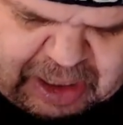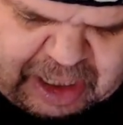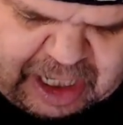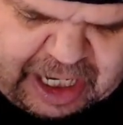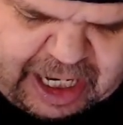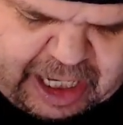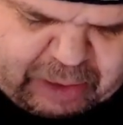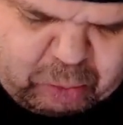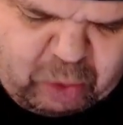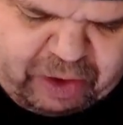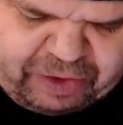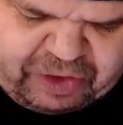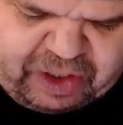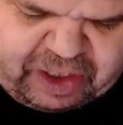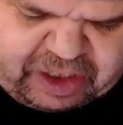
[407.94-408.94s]
and one
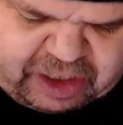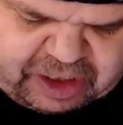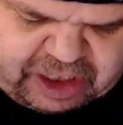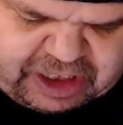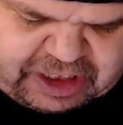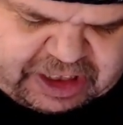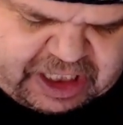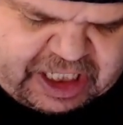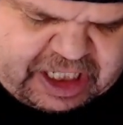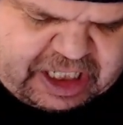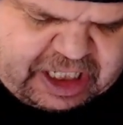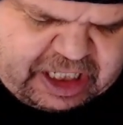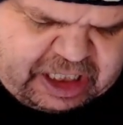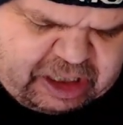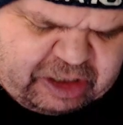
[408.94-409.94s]
thing that they did
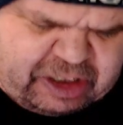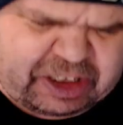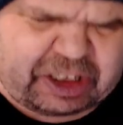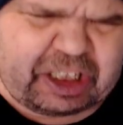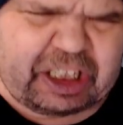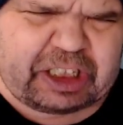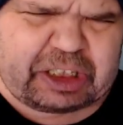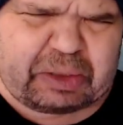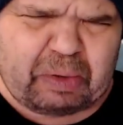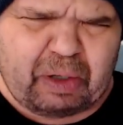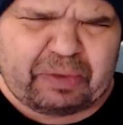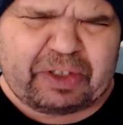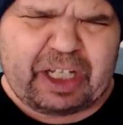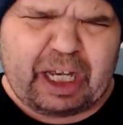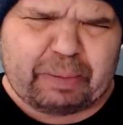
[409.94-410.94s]
is throughout
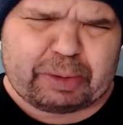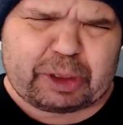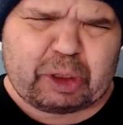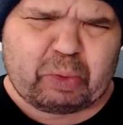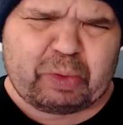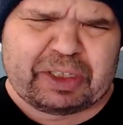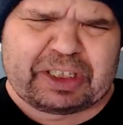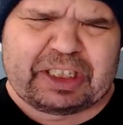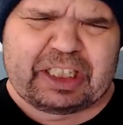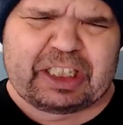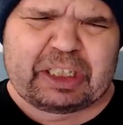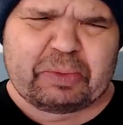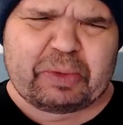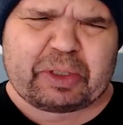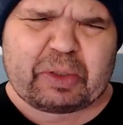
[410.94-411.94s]
the episode when
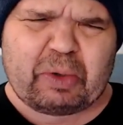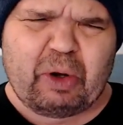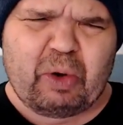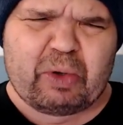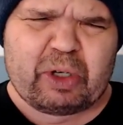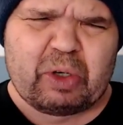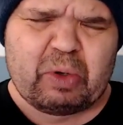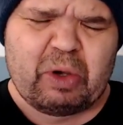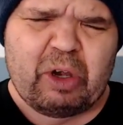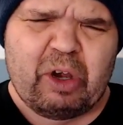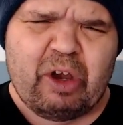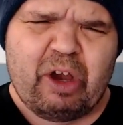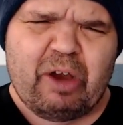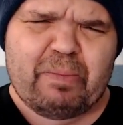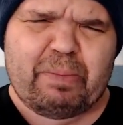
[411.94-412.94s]
dealing with Grogu,
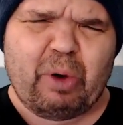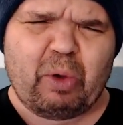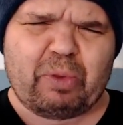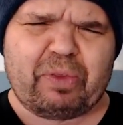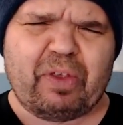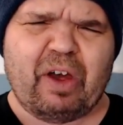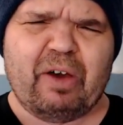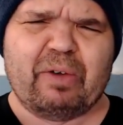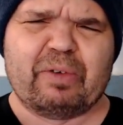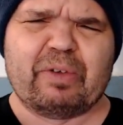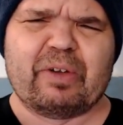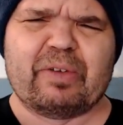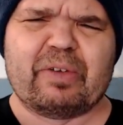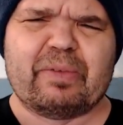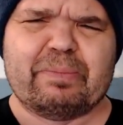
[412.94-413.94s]
both
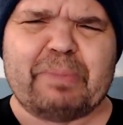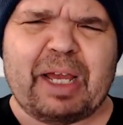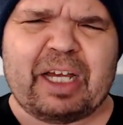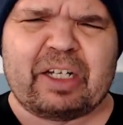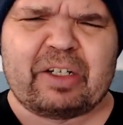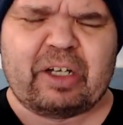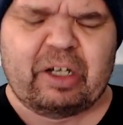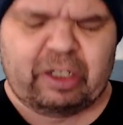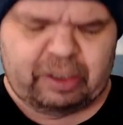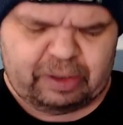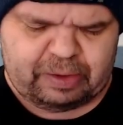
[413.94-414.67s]
Mando